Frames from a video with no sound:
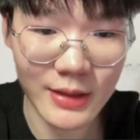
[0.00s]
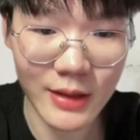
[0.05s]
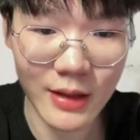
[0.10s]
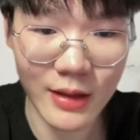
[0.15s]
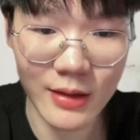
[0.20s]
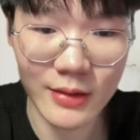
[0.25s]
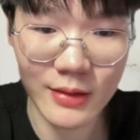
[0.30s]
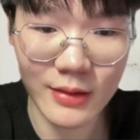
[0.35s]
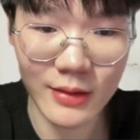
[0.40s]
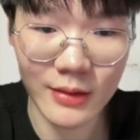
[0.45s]

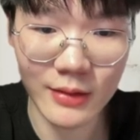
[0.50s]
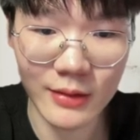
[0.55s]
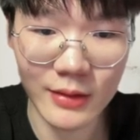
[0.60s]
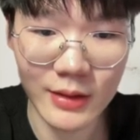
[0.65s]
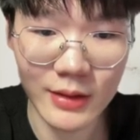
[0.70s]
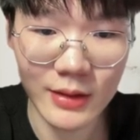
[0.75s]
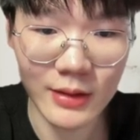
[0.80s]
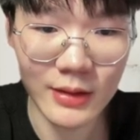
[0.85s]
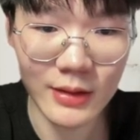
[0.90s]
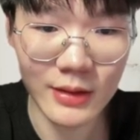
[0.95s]
are
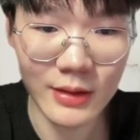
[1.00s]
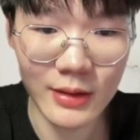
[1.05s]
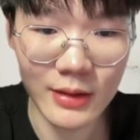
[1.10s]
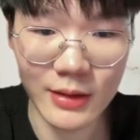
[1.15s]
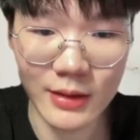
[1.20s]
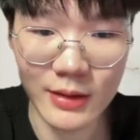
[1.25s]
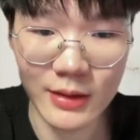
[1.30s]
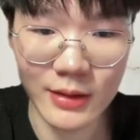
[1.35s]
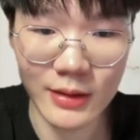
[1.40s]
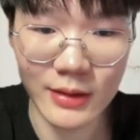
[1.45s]

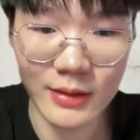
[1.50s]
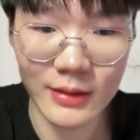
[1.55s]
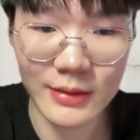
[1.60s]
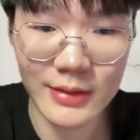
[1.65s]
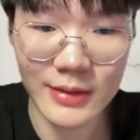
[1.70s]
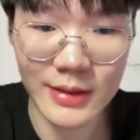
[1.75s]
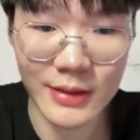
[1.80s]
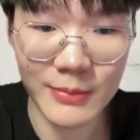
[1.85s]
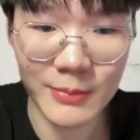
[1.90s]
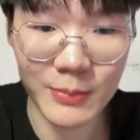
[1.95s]

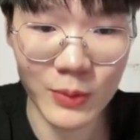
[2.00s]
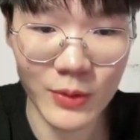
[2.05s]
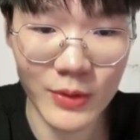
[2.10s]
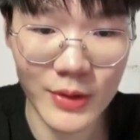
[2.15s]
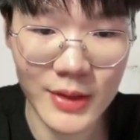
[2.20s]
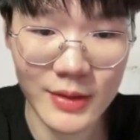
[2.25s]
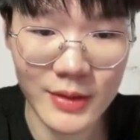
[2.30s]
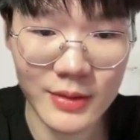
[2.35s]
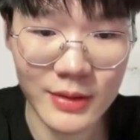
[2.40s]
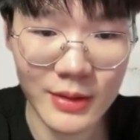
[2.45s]
10
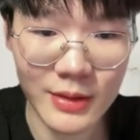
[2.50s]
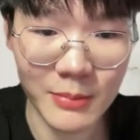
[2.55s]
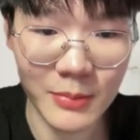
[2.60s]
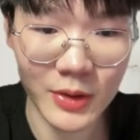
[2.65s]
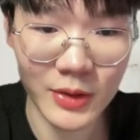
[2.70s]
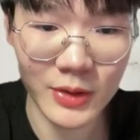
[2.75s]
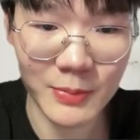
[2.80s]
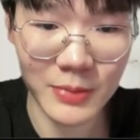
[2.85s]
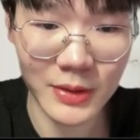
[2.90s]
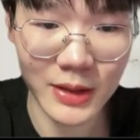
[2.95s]
points
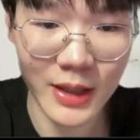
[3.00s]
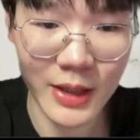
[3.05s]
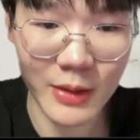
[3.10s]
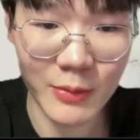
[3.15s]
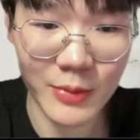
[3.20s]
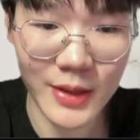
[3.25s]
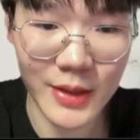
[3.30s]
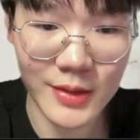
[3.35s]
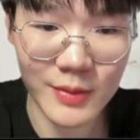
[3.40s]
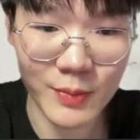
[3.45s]

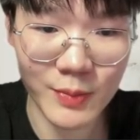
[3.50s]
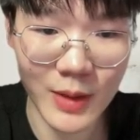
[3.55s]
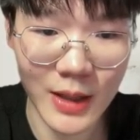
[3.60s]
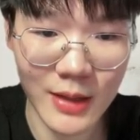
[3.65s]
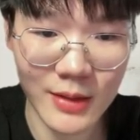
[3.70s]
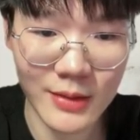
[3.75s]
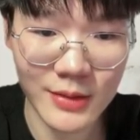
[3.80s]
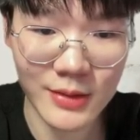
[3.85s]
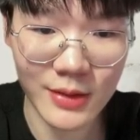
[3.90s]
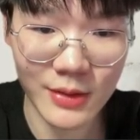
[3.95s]
multiplied with
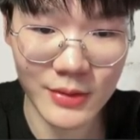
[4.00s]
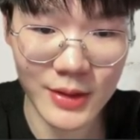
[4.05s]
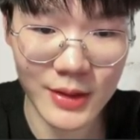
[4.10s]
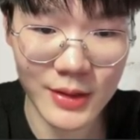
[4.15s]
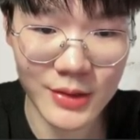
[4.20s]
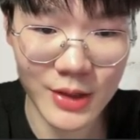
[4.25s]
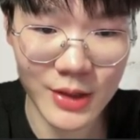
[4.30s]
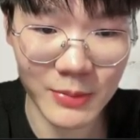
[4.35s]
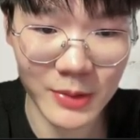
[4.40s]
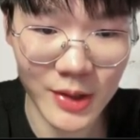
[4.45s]

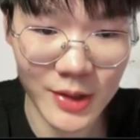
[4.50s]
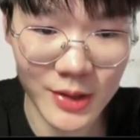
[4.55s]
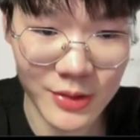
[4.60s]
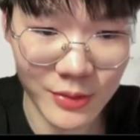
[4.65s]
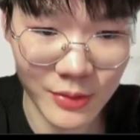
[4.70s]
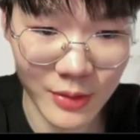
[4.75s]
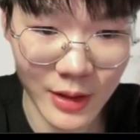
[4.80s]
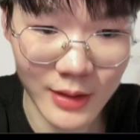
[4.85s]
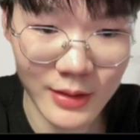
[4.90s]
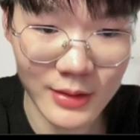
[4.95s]
1,000
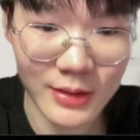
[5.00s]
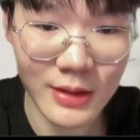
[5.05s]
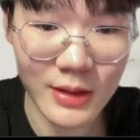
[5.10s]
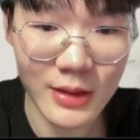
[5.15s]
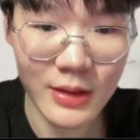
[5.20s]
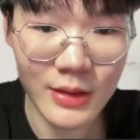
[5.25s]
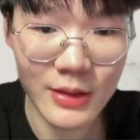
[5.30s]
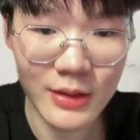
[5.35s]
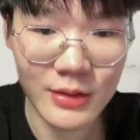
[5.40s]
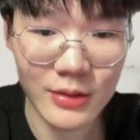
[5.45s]
Japanese yuan.
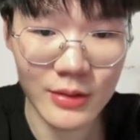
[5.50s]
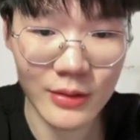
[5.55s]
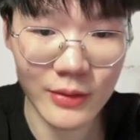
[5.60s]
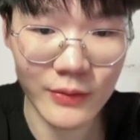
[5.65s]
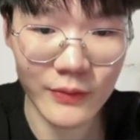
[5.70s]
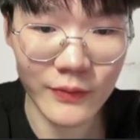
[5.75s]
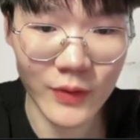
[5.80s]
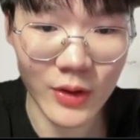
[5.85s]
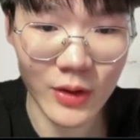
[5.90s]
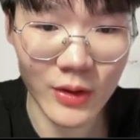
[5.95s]

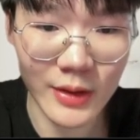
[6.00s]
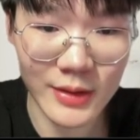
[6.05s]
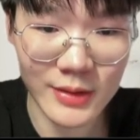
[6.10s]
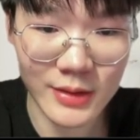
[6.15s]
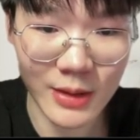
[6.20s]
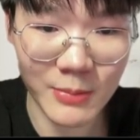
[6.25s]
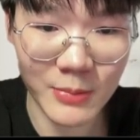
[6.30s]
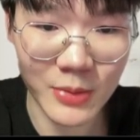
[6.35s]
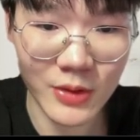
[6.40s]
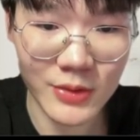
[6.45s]
So for
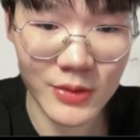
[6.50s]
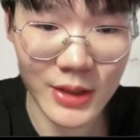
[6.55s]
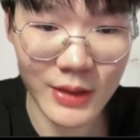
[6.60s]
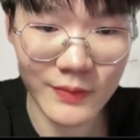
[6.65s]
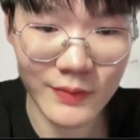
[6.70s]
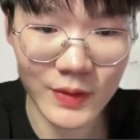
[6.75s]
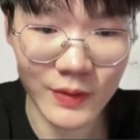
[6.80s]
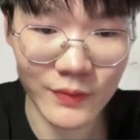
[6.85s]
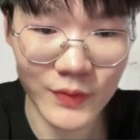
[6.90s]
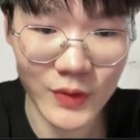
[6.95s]
examples,
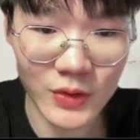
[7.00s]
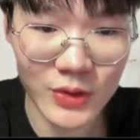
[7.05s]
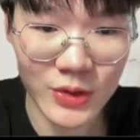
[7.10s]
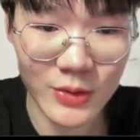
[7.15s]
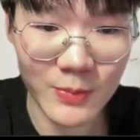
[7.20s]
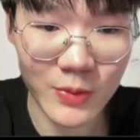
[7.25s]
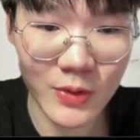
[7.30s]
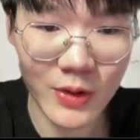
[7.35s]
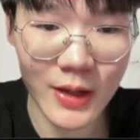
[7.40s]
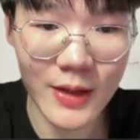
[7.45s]
if the
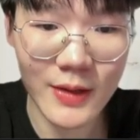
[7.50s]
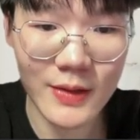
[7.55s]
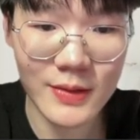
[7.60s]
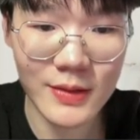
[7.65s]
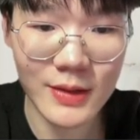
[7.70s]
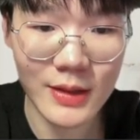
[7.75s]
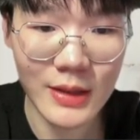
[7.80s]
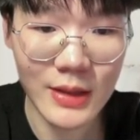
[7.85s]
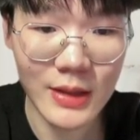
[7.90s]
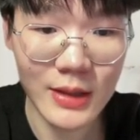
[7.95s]
future
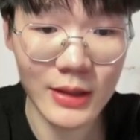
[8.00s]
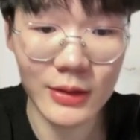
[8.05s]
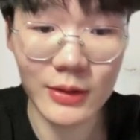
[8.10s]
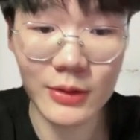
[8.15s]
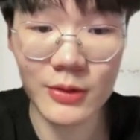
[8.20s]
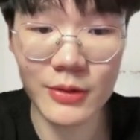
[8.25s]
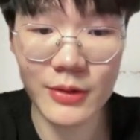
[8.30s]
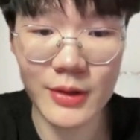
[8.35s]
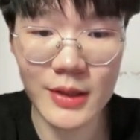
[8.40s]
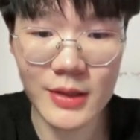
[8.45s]
price
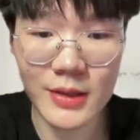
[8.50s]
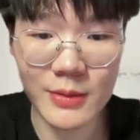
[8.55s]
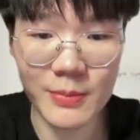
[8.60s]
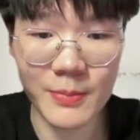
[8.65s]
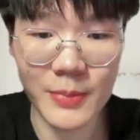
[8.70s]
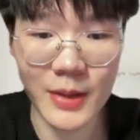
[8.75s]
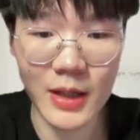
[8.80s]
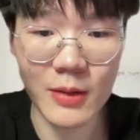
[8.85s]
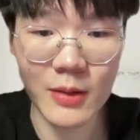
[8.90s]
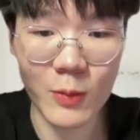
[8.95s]

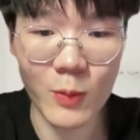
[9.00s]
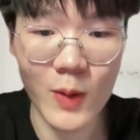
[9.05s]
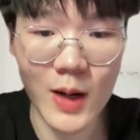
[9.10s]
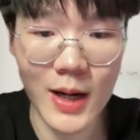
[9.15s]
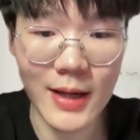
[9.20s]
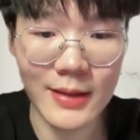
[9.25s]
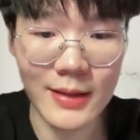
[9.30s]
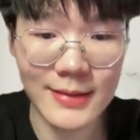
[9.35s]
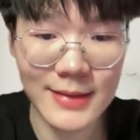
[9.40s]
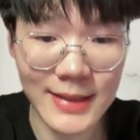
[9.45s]
increased by
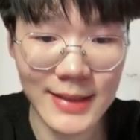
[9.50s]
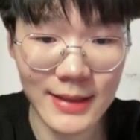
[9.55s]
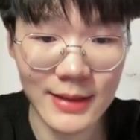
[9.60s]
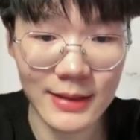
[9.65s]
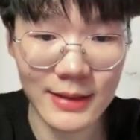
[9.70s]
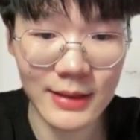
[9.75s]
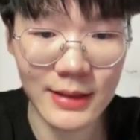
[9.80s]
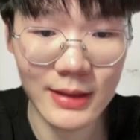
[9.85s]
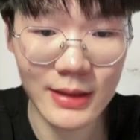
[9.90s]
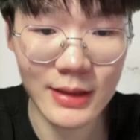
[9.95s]
1
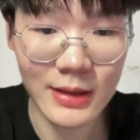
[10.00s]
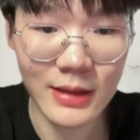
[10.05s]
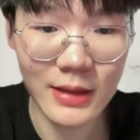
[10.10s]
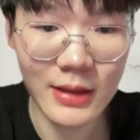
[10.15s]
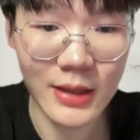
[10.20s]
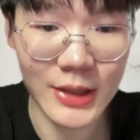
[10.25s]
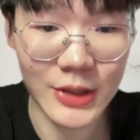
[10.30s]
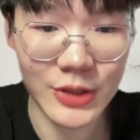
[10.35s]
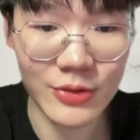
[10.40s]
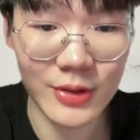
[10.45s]
tick,
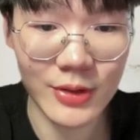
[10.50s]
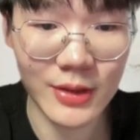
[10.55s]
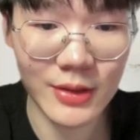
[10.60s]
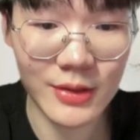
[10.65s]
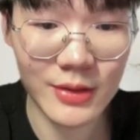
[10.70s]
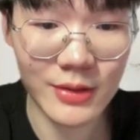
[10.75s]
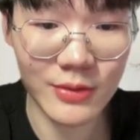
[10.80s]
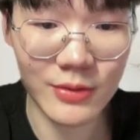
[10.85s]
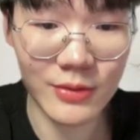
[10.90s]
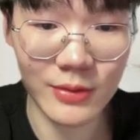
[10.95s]

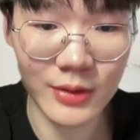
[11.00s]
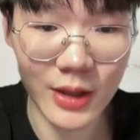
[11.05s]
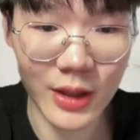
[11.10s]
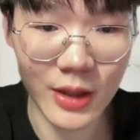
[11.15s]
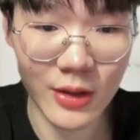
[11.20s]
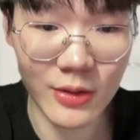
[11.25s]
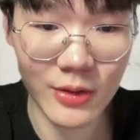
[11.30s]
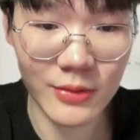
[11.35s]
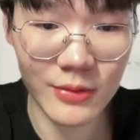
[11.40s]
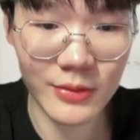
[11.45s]
traders could
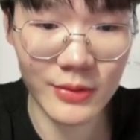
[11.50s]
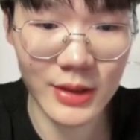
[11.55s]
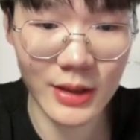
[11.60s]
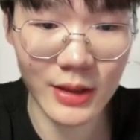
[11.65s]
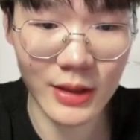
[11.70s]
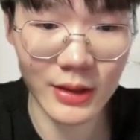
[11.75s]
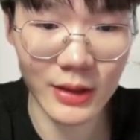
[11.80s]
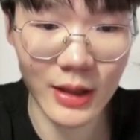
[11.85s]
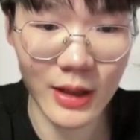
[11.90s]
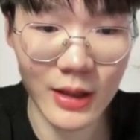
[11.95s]
hold
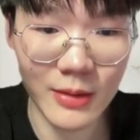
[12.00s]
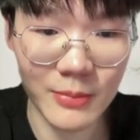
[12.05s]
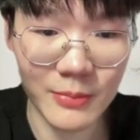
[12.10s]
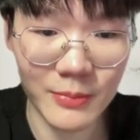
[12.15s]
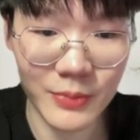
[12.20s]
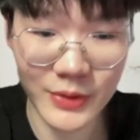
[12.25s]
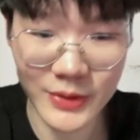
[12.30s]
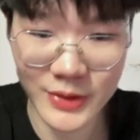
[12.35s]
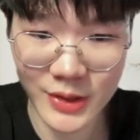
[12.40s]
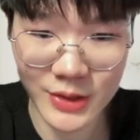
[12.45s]
a
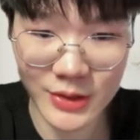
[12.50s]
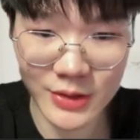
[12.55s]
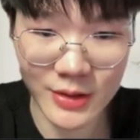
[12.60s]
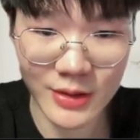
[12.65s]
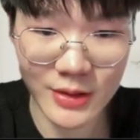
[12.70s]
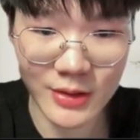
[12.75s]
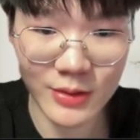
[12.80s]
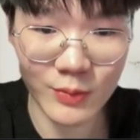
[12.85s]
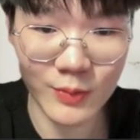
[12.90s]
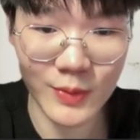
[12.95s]
long
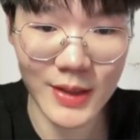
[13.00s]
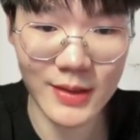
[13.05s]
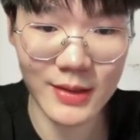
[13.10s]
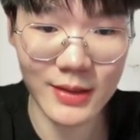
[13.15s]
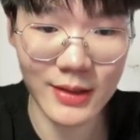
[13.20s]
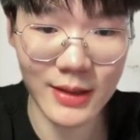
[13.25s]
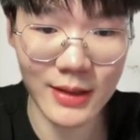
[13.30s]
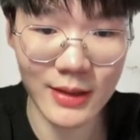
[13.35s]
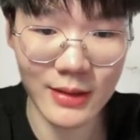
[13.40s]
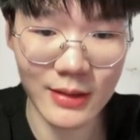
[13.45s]
positions
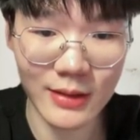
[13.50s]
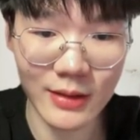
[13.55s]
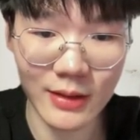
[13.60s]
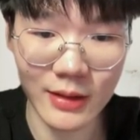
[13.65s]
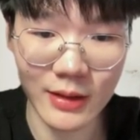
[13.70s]
with gain